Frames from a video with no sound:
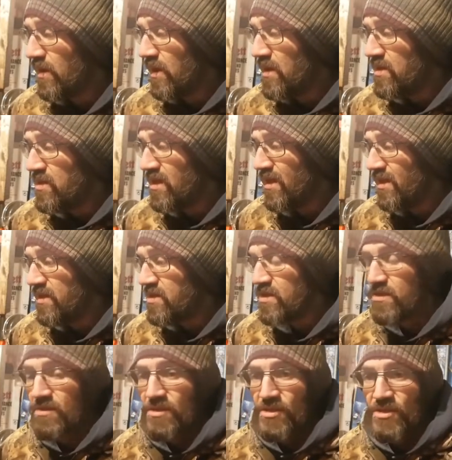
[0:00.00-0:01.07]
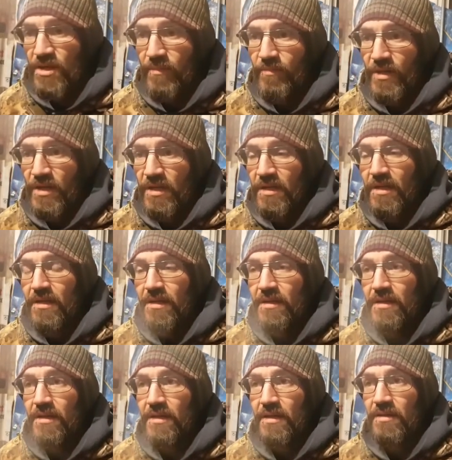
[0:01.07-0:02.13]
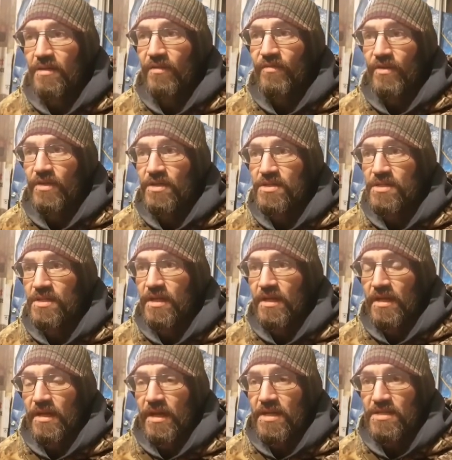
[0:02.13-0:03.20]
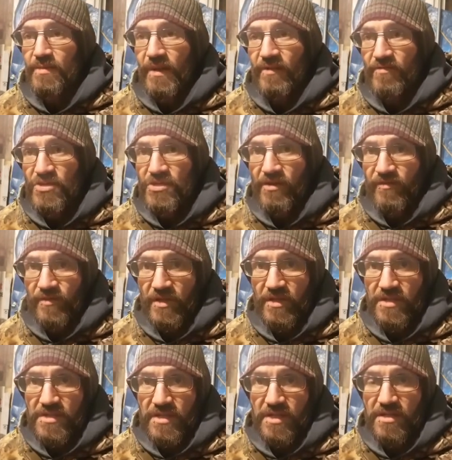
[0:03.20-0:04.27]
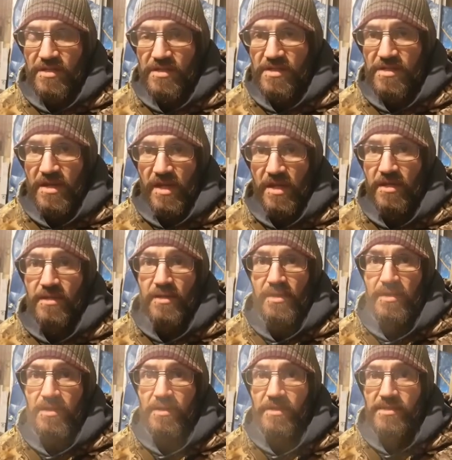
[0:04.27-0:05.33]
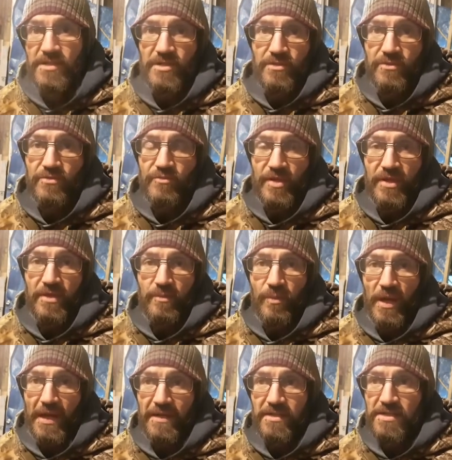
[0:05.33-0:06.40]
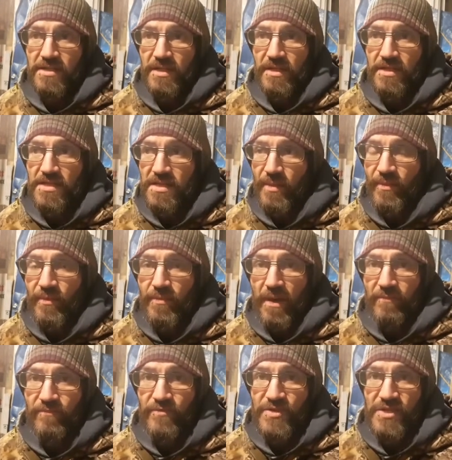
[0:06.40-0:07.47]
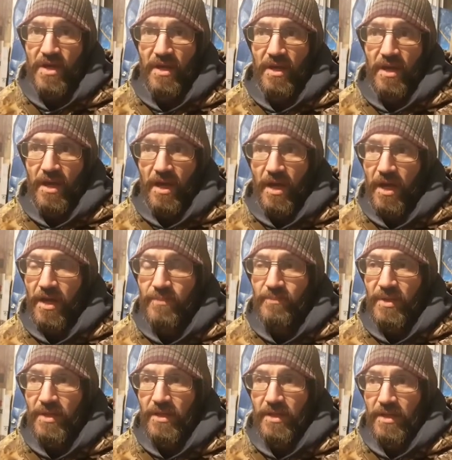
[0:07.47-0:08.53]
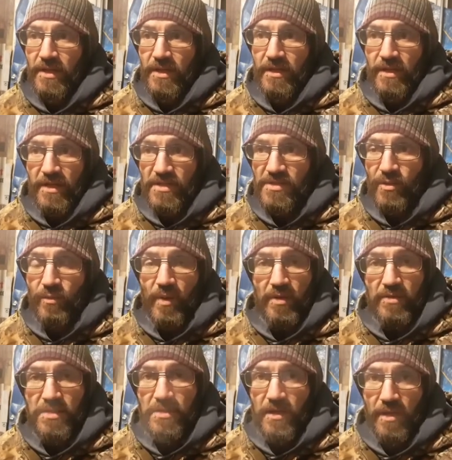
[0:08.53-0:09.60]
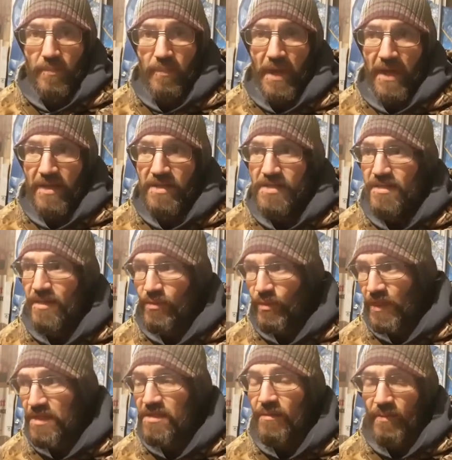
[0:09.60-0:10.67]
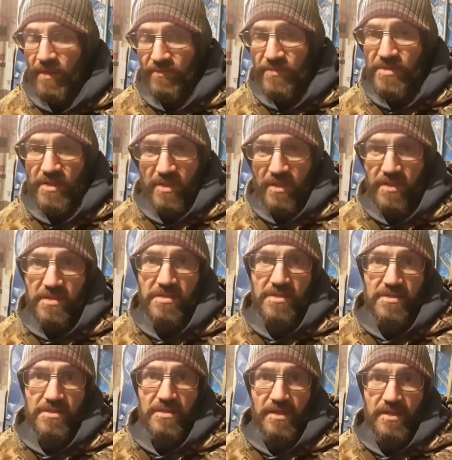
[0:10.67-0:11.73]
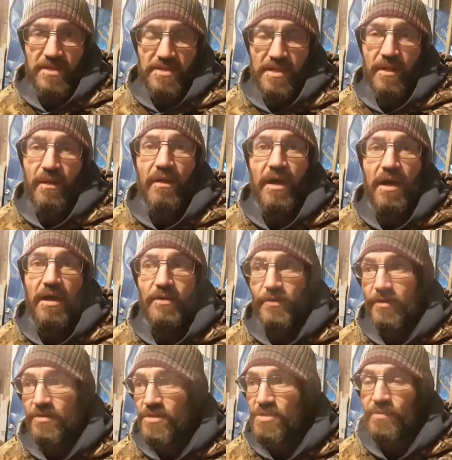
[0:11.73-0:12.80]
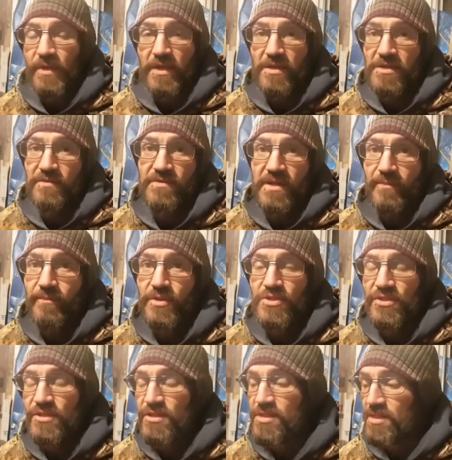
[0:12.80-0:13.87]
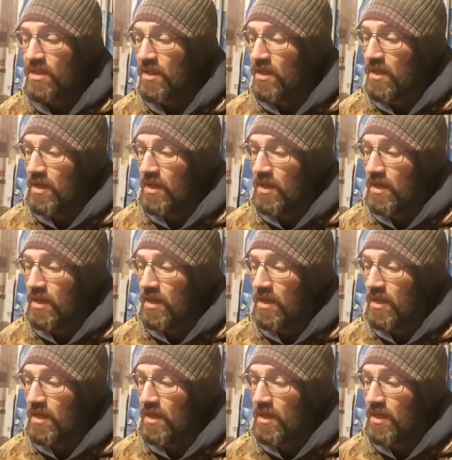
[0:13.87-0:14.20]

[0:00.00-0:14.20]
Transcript: It's generally, I find it's a bit of a softer consistency to Greenland wax in the summer months. It's almost like a paste. In the winter months it is a lot harder just because of temperatures.